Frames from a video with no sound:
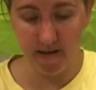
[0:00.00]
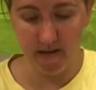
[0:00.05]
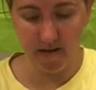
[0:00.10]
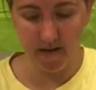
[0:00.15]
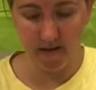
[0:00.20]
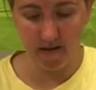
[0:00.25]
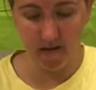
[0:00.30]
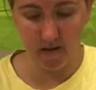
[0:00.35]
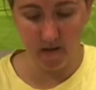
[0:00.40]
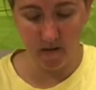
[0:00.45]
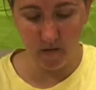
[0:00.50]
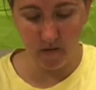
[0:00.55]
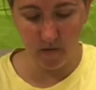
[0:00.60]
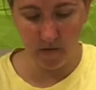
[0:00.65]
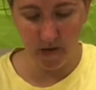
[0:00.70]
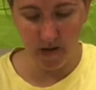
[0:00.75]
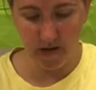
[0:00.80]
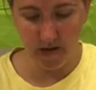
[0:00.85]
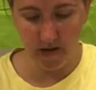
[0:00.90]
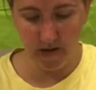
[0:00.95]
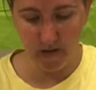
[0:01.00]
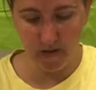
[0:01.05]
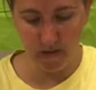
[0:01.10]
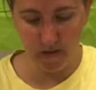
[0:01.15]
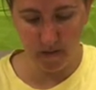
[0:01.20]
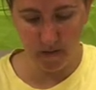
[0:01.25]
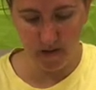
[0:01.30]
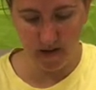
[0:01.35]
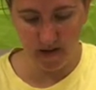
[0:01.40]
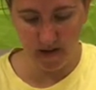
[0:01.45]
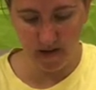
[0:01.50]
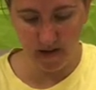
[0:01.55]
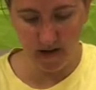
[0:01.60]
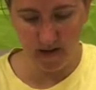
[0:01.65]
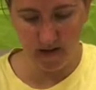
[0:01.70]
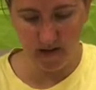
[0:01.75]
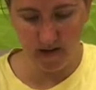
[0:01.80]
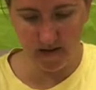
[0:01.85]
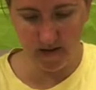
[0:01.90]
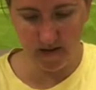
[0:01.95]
so be careful with that.